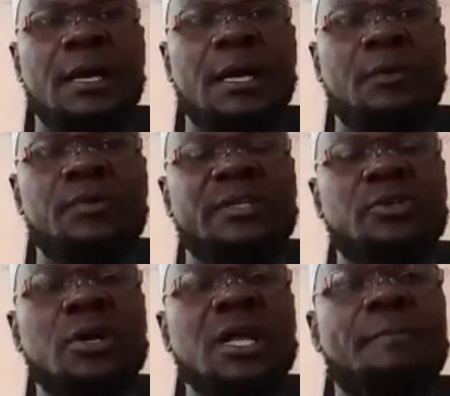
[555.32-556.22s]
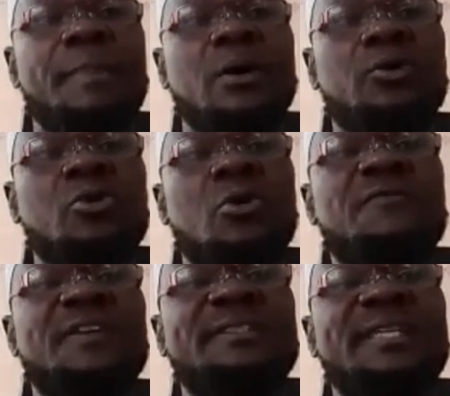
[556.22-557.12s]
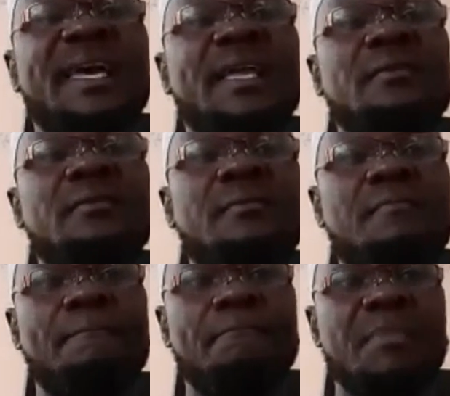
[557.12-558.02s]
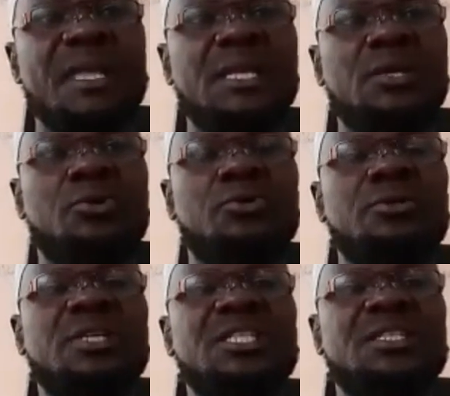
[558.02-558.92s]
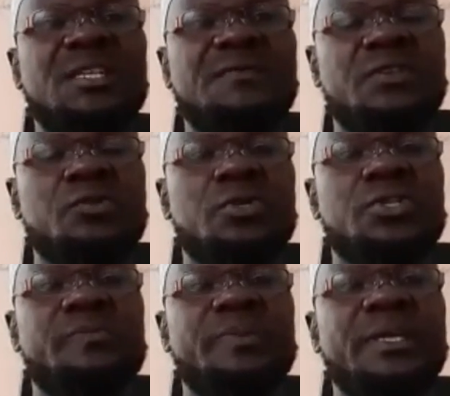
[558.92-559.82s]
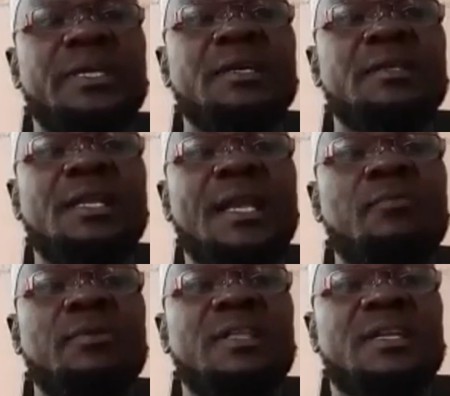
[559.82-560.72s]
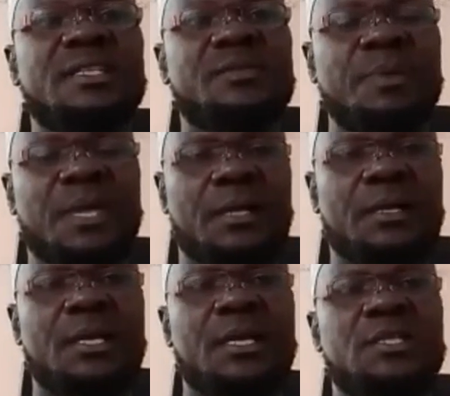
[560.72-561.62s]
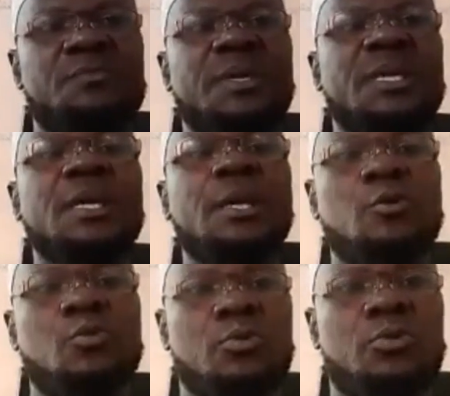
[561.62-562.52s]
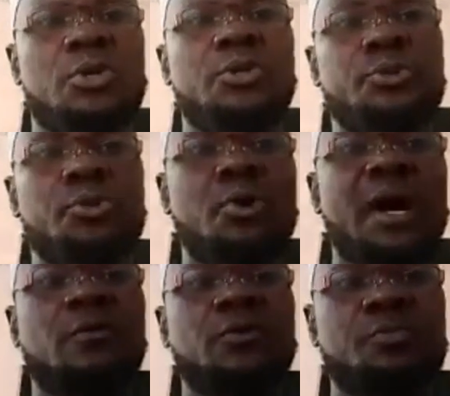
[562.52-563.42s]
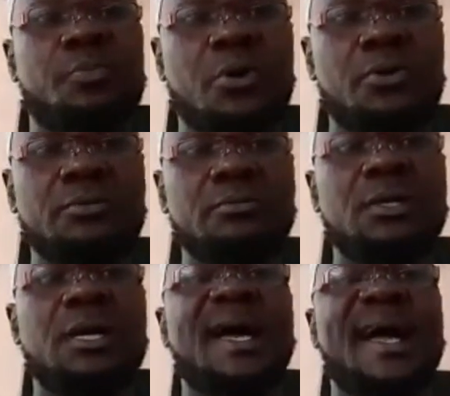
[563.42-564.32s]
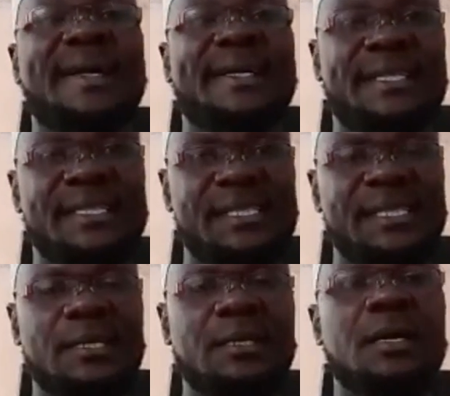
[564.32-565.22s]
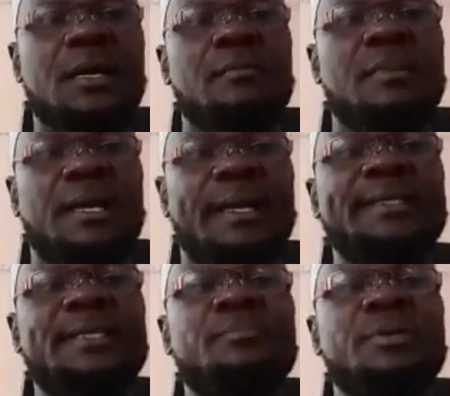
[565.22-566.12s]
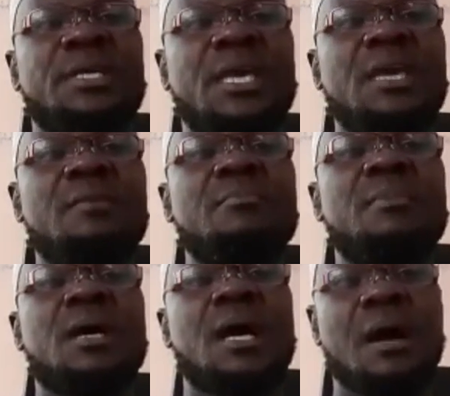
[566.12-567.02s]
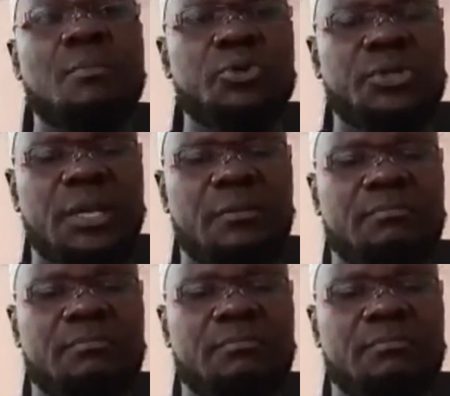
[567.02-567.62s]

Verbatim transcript: Uh, we are talking about over 10 million individuals speaking the language that I speak, speaking Luo. So I was born a Christian, but later became a Muslim.